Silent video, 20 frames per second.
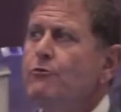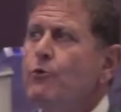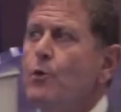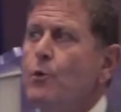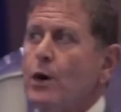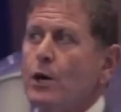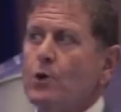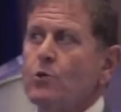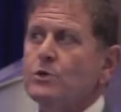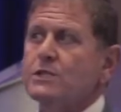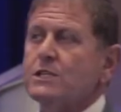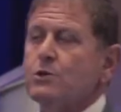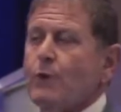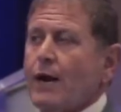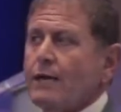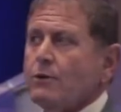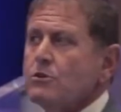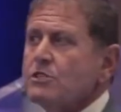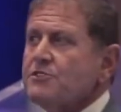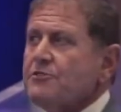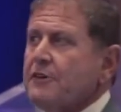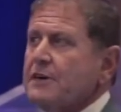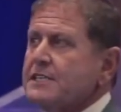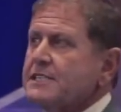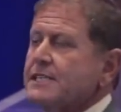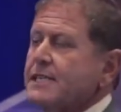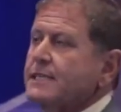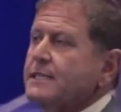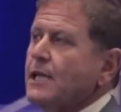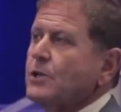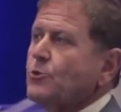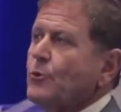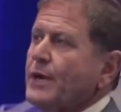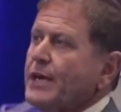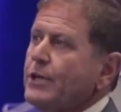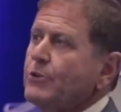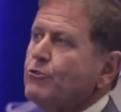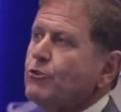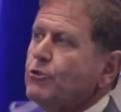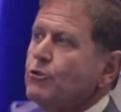if we work with granules, first thing that we
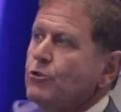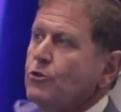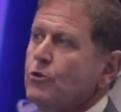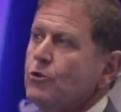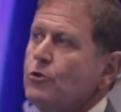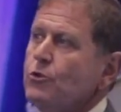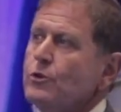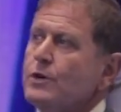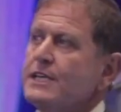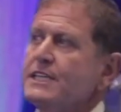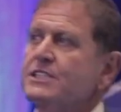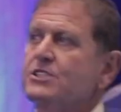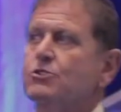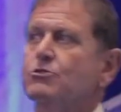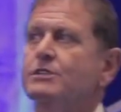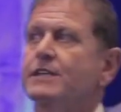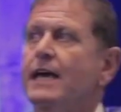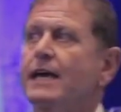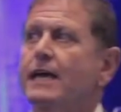need to do is to